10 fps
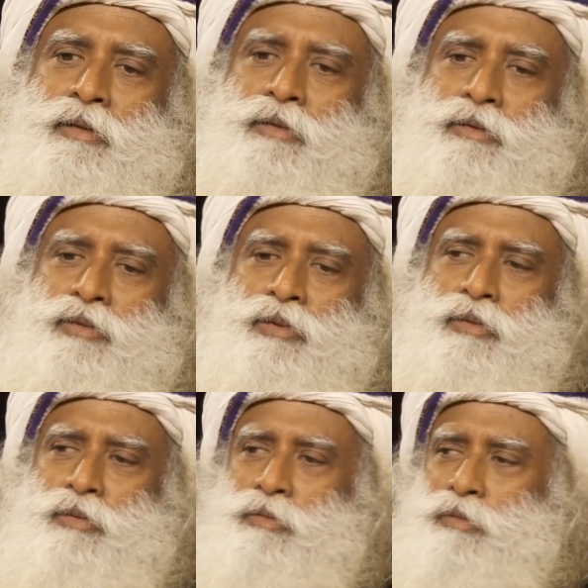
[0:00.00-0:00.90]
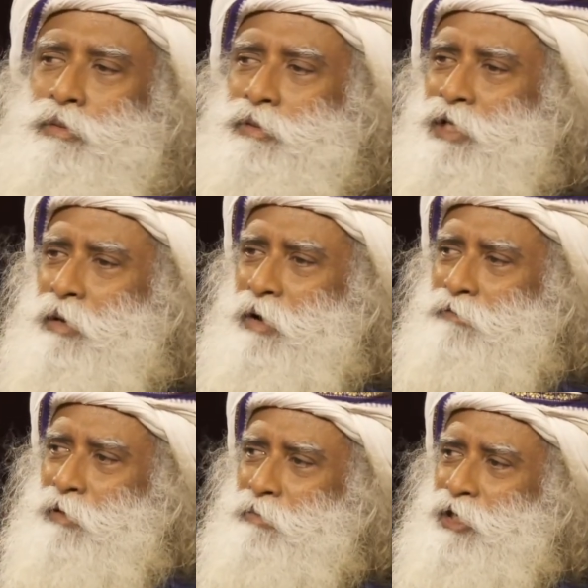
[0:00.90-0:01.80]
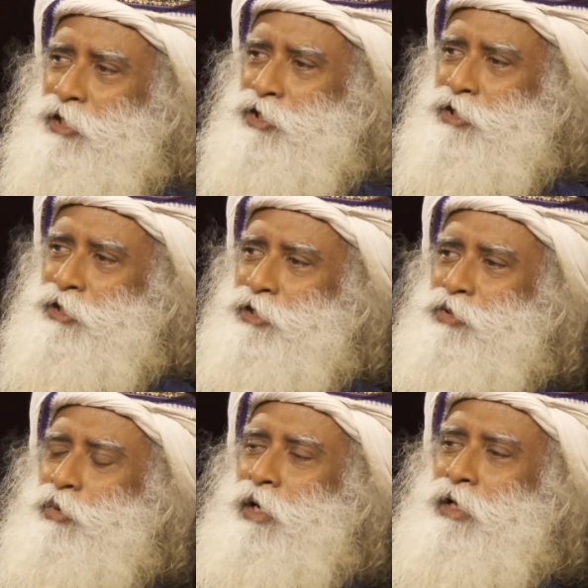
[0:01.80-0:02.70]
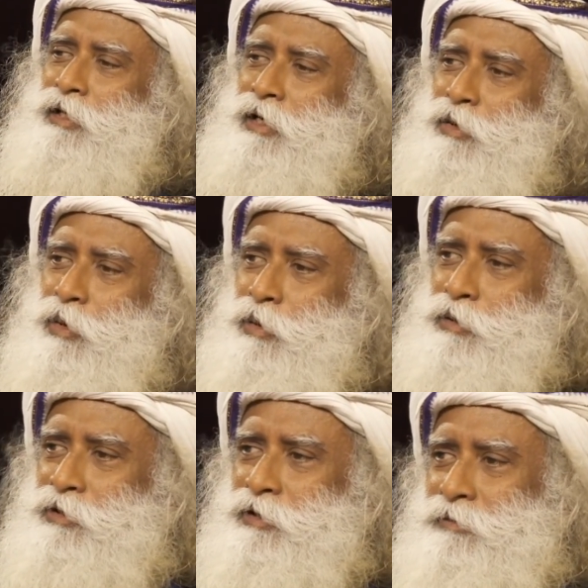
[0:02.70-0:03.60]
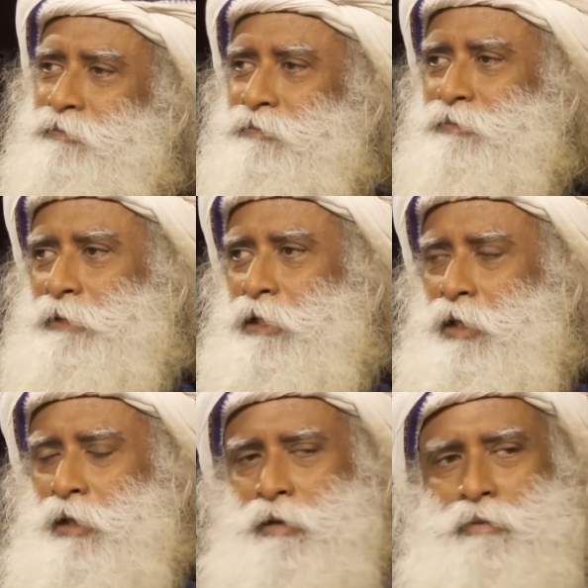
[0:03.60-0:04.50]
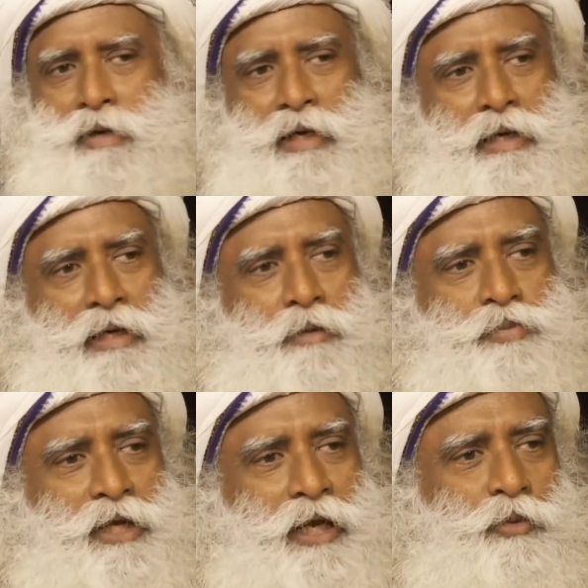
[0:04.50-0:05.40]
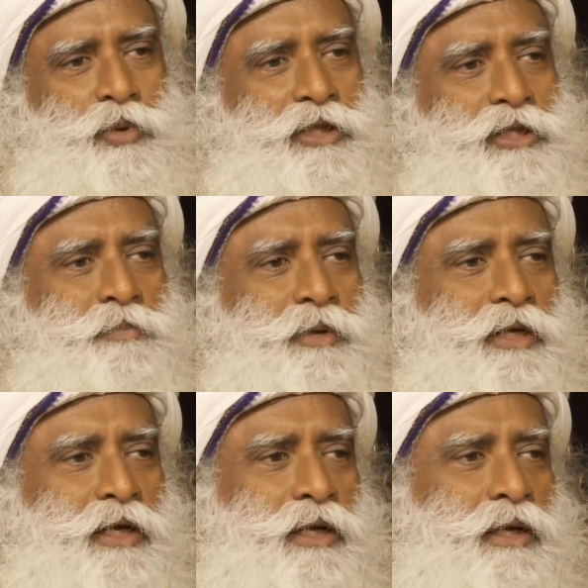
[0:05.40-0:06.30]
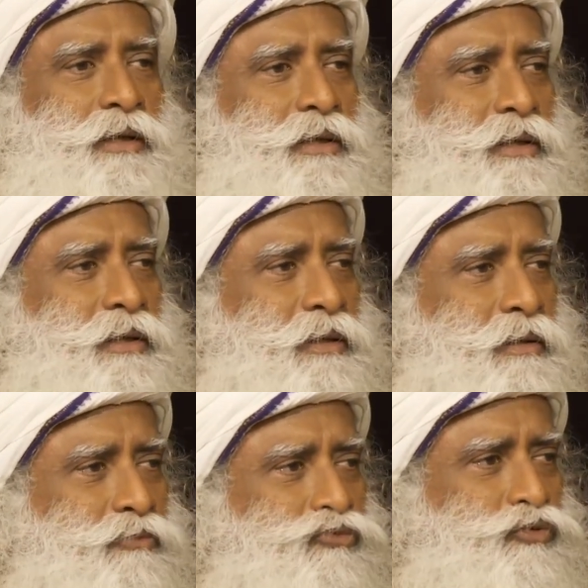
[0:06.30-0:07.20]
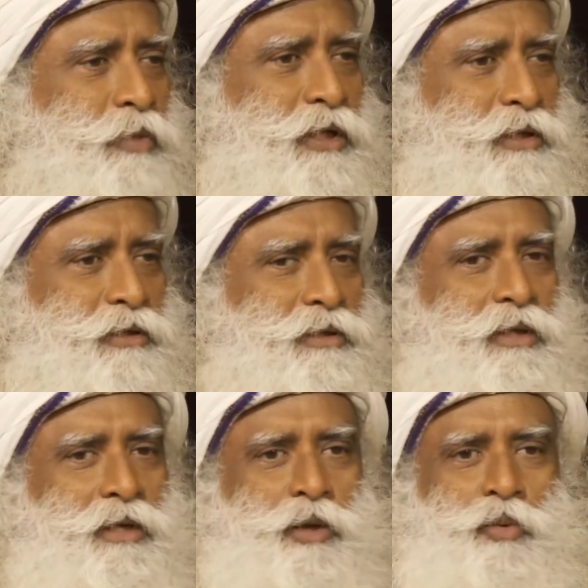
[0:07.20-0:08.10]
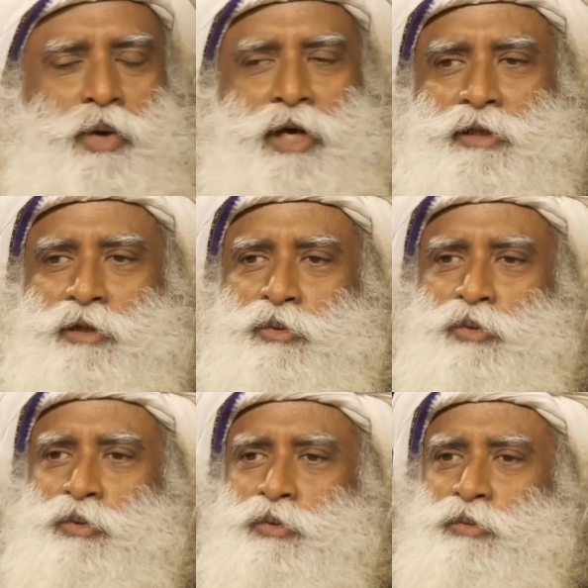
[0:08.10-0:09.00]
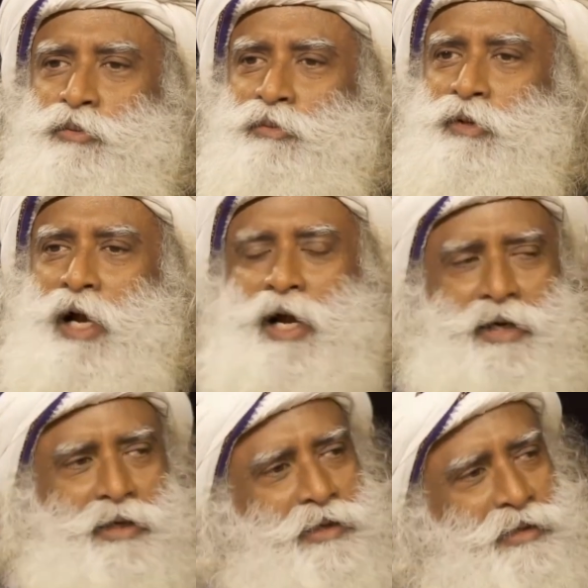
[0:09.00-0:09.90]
So, some of the ministers who were in the court were little upset with this particular movement where the guru had